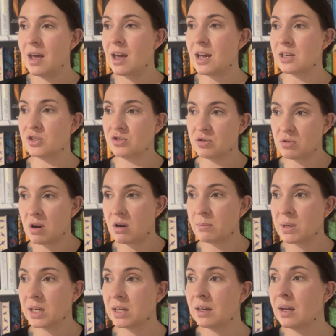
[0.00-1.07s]
and
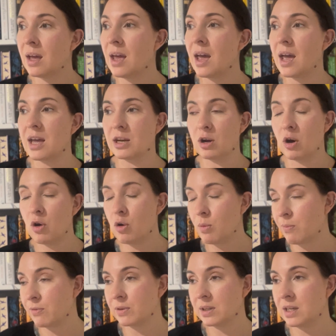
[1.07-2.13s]
drama, and
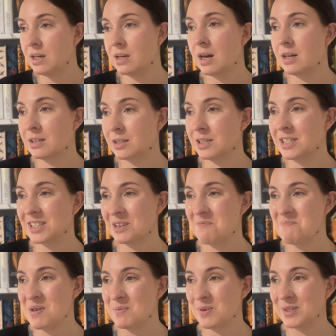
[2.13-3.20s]
hopefully some
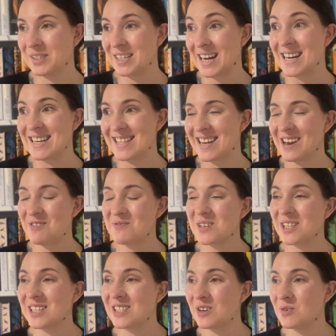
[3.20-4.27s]
people die that I
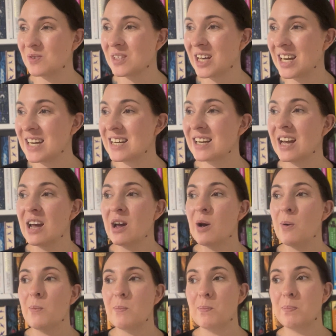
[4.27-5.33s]
really don't like,
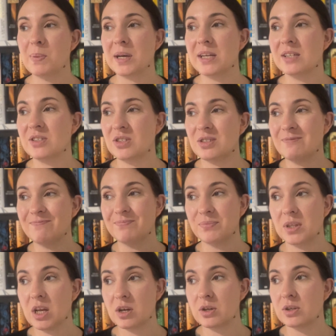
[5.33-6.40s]
but
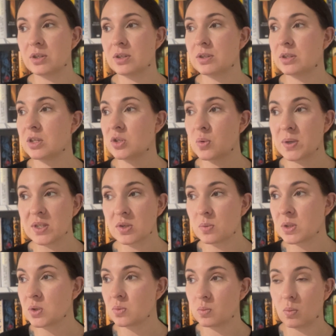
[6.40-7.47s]
the twist
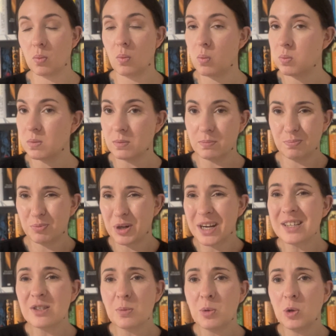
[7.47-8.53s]
was
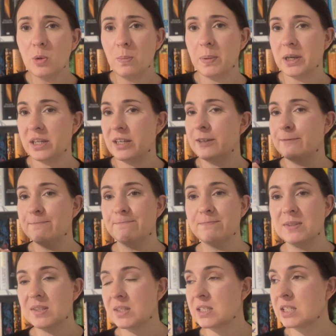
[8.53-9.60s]
predictable, but
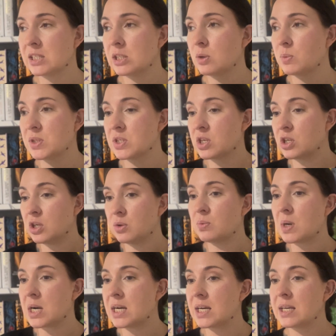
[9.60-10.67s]
still, it was a good
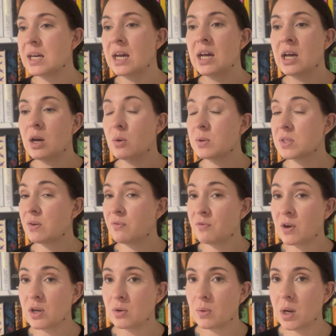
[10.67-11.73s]
ride. It was a
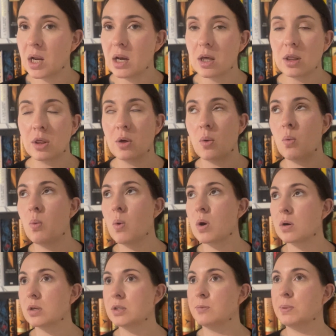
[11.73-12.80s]
fun read. The
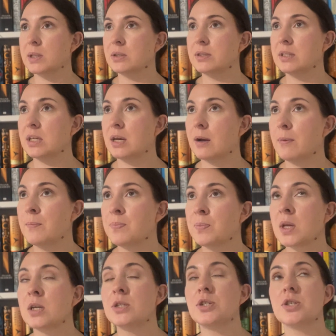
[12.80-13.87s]
world building,
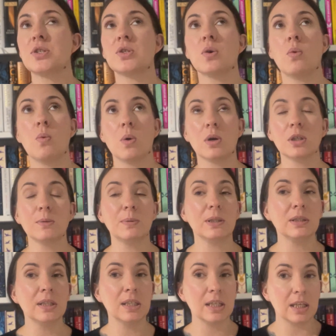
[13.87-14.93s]
just the world
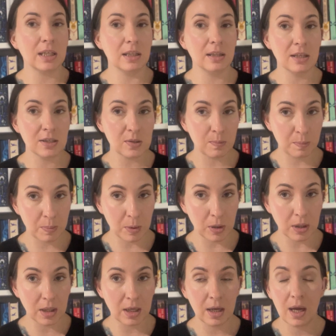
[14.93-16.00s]
building in this
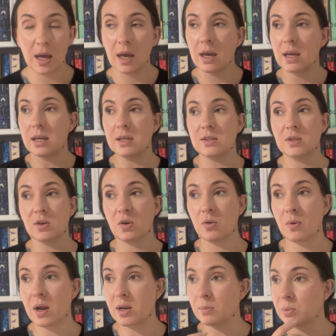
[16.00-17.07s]
book is
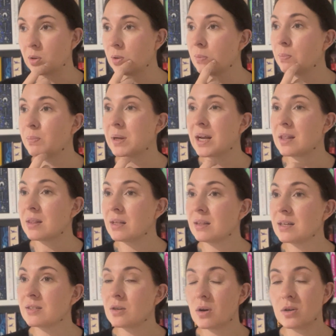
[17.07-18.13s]
incredible. But I think
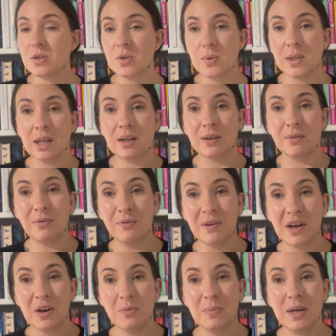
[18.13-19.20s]
that's also a little
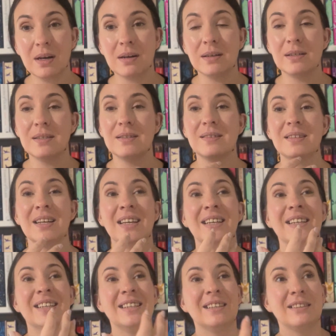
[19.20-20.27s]
unfair, because
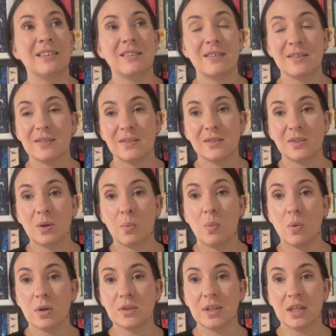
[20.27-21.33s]
this isn't some
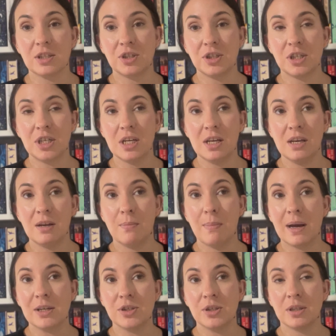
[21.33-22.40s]
world that she
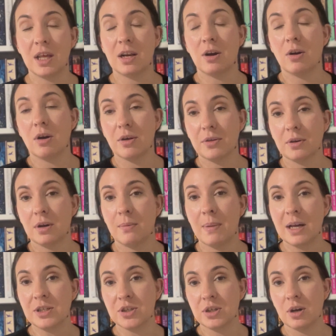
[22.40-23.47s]
imagined, that our author
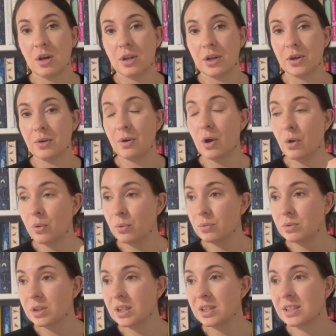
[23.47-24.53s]
imagined all on her
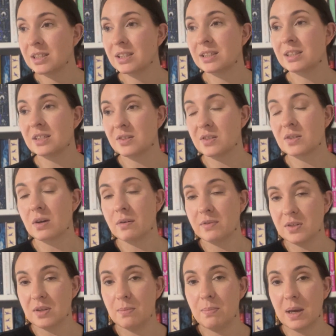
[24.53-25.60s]
own. This is
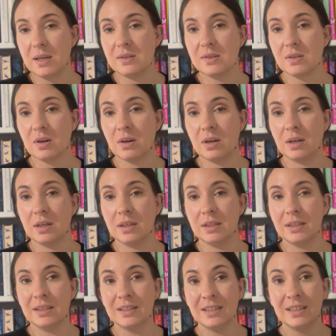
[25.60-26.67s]
obviously based on